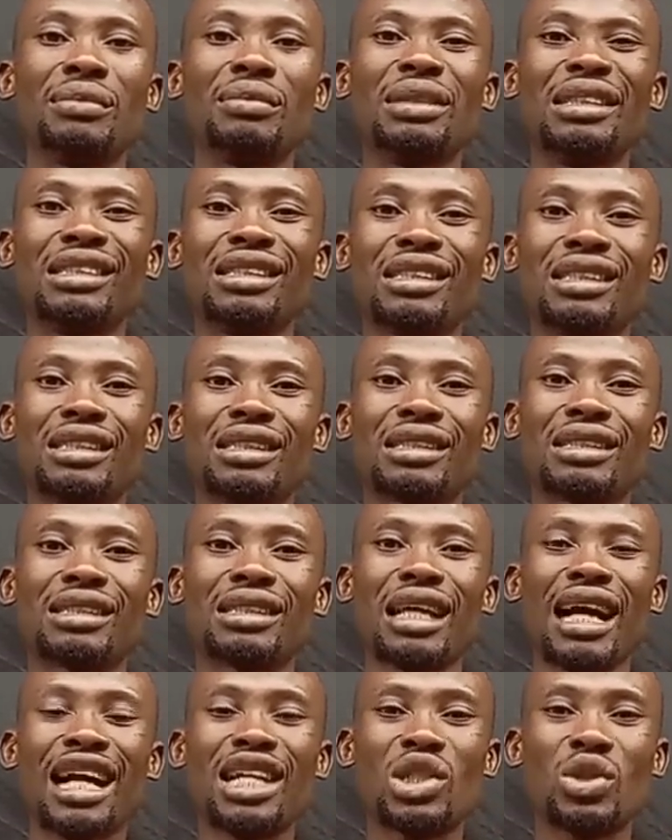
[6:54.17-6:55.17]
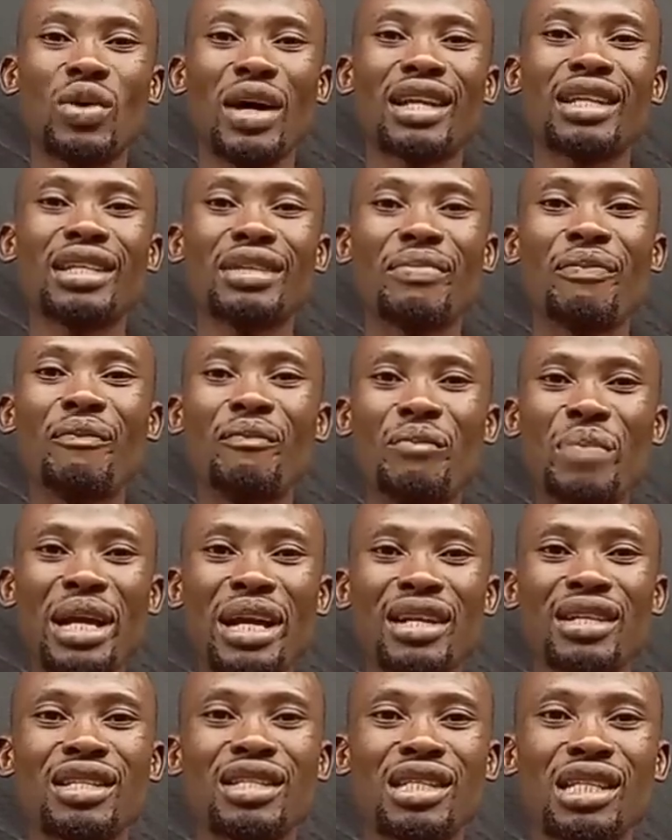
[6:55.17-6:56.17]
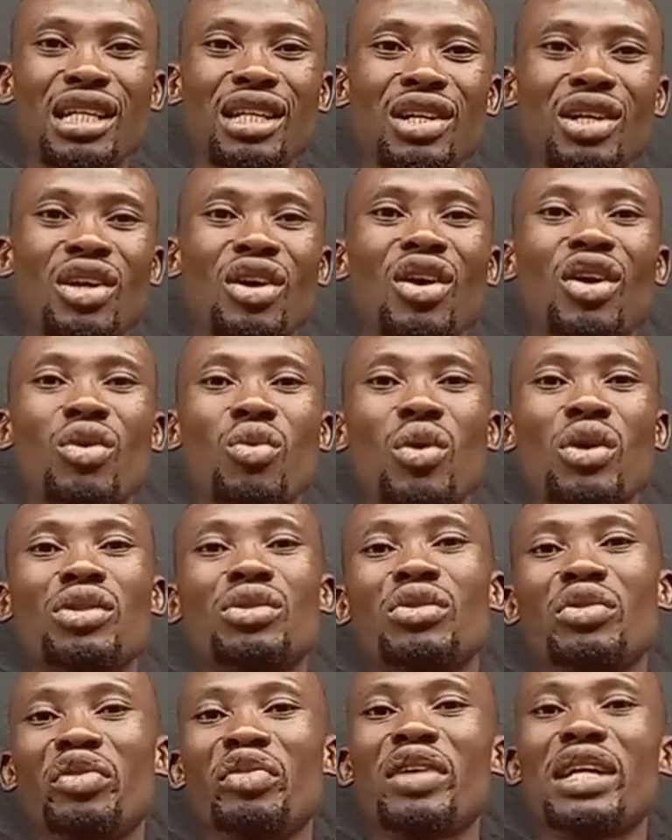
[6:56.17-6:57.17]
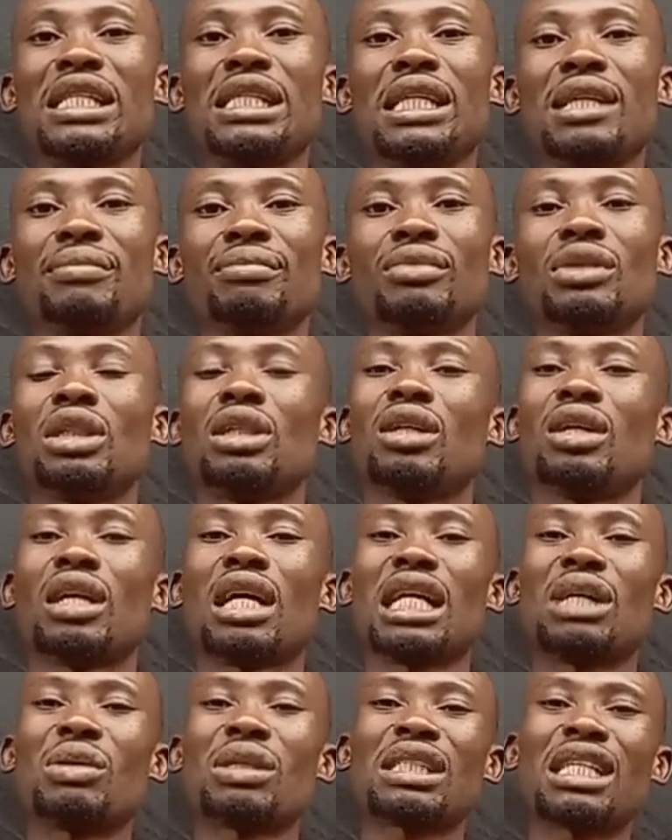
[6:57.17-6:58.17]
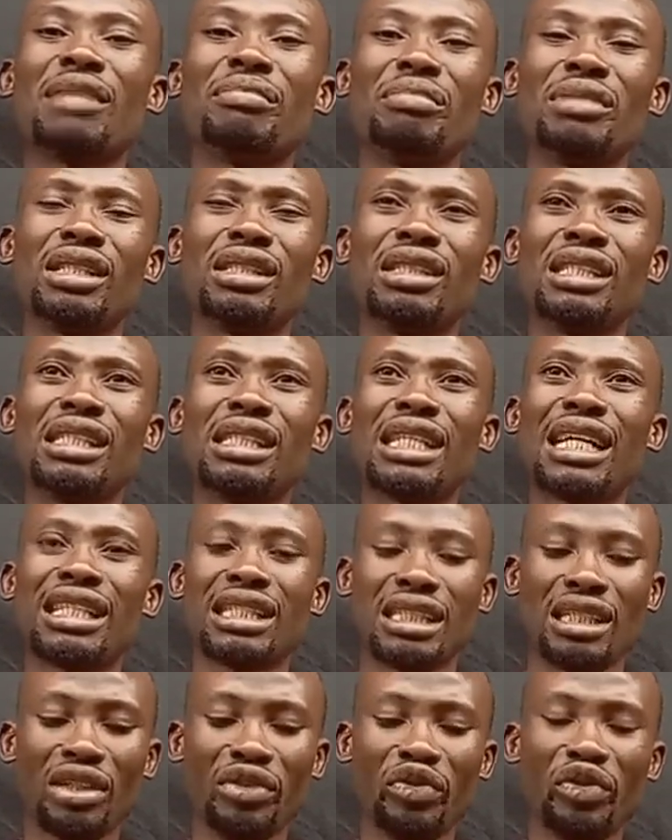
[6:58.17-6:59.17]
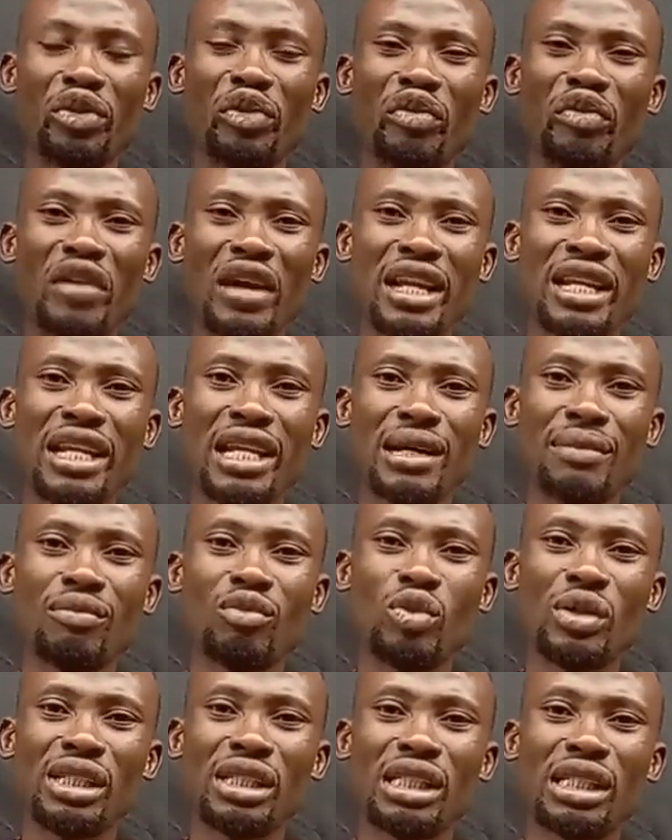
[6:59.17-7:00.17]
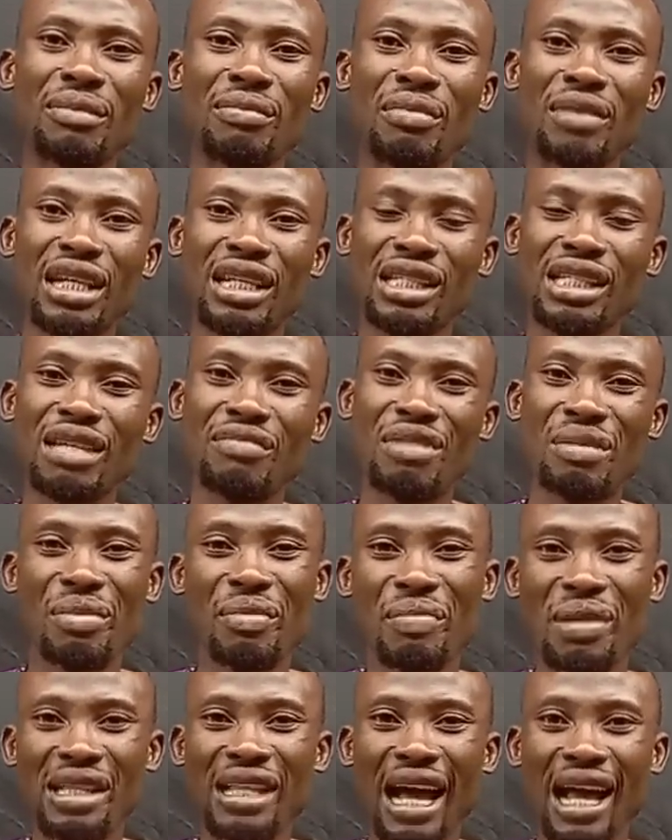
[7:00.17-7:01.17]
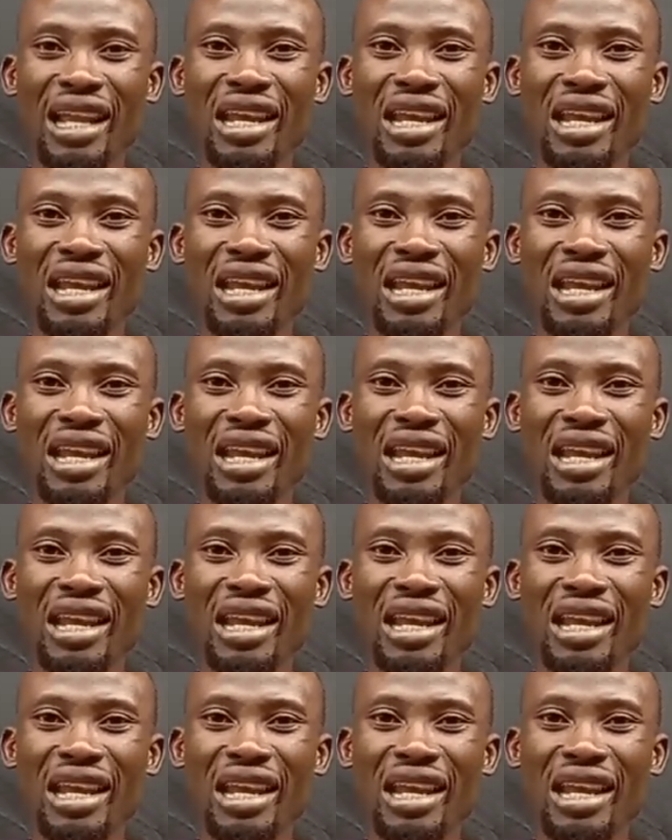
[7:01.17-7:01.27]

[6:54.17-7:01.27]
is actually based on what you fed them. What I mean is that if you fed them with, let's say, maybe bitter